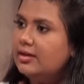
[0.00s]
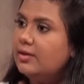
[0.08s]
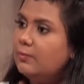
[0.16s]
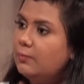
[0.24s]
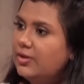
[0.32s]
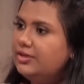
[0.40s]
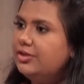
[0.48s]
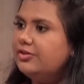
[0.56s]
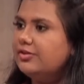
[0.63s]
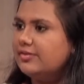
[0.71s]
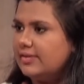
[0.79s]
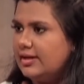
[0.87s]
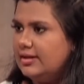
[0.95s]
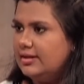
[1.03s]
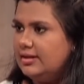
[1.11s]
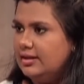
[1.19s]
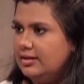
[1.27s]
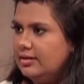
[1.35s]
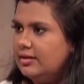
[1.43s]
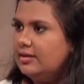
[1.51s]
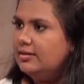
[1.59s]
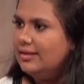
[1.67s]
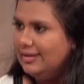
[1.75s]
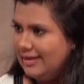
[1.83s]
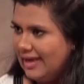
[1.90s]
with the society.
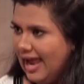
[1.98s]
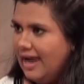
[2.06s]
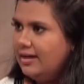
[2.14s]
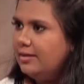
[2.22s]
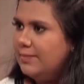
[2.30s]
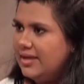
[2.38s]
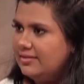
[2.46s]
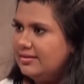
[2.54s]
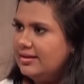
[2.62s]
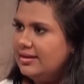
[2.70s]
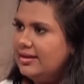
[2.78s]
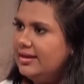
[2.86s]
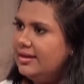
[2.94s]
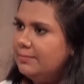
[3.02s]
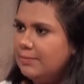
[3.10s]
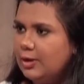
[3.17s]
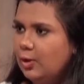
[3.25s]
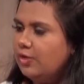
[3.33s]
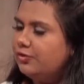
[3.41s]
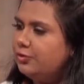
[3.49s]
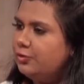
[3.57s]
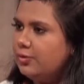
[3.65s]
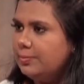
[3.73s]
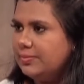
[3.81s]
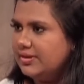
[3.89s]
The land basically belongs
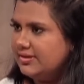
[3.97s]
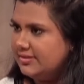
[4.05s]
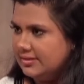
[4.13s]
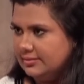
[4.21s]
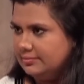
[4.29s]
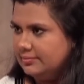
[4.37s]
to a person,